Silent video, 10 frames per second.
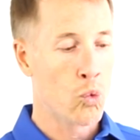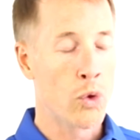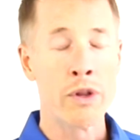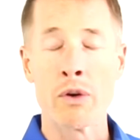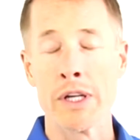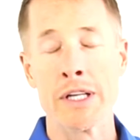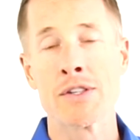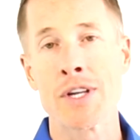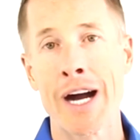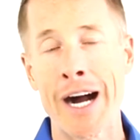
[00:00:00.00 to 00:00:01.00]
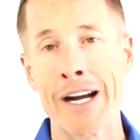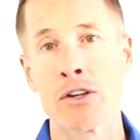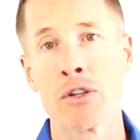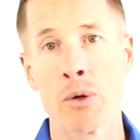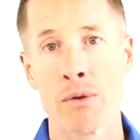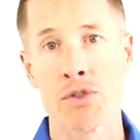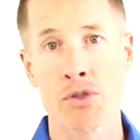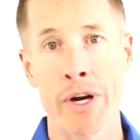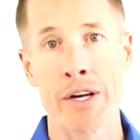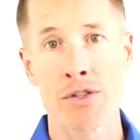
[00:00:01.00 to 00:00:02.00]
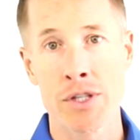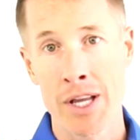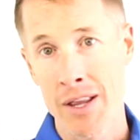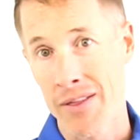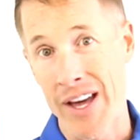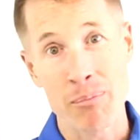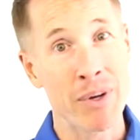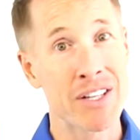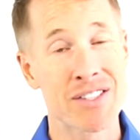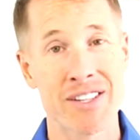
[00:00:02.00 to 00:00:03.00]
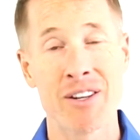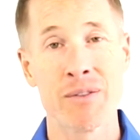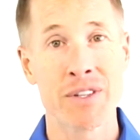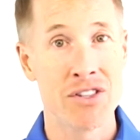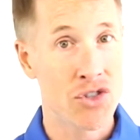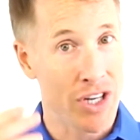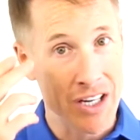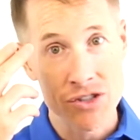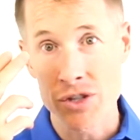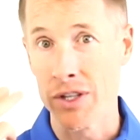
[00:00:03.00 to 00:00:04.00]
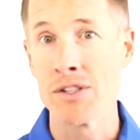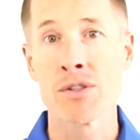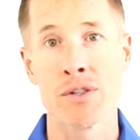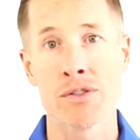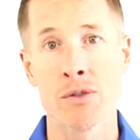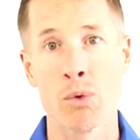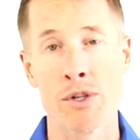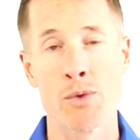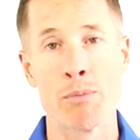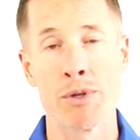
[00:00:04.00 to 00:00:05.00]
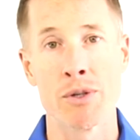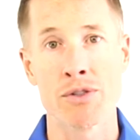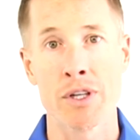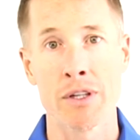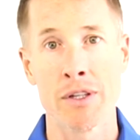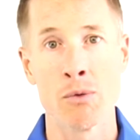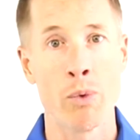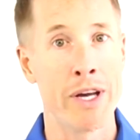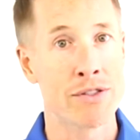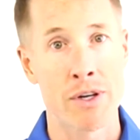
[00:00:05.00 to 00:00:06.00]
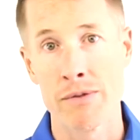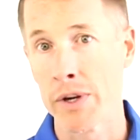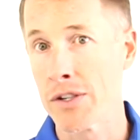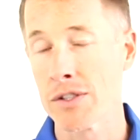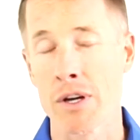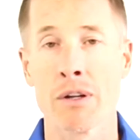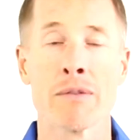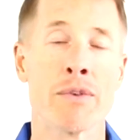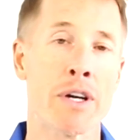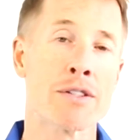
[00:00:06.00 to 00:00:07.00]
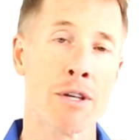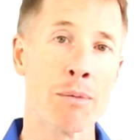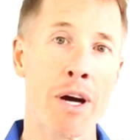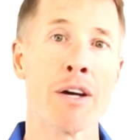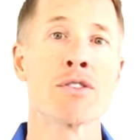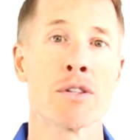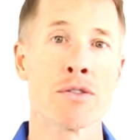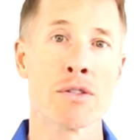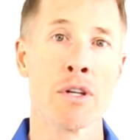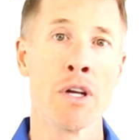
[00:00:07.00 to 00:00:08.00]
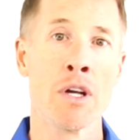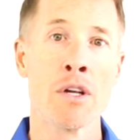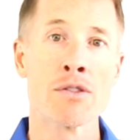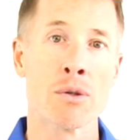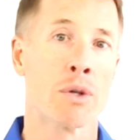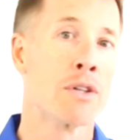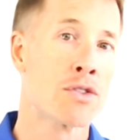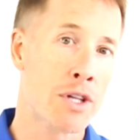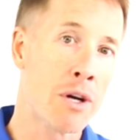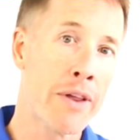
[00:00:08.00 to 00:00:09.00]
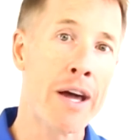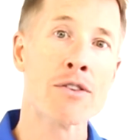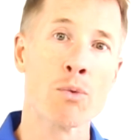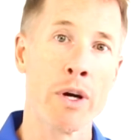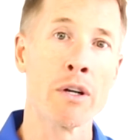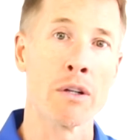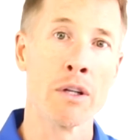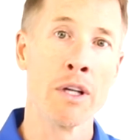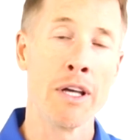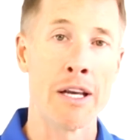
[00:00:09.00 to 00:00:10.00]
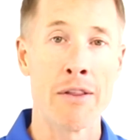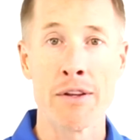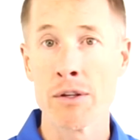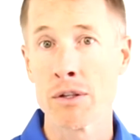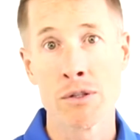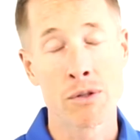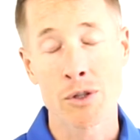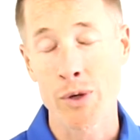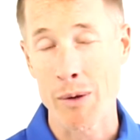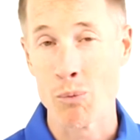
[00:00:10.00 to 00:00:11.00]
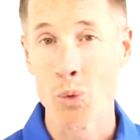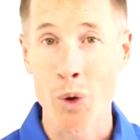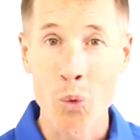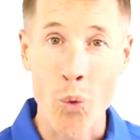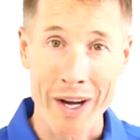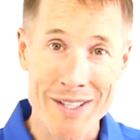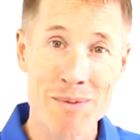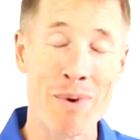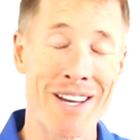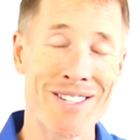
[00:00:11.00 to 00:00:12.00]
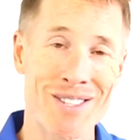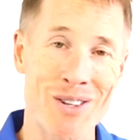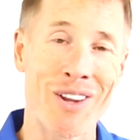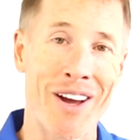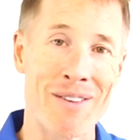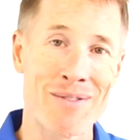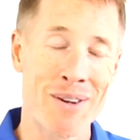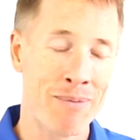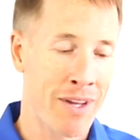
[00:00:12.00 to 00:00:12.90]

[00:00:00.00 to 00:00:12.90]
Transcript: when there is a higher load of stress, that by itself can change your interest towards reproducing in ways that are very subtle and very subconscious. So consider that as well. Anything you can do to create more white space in your life.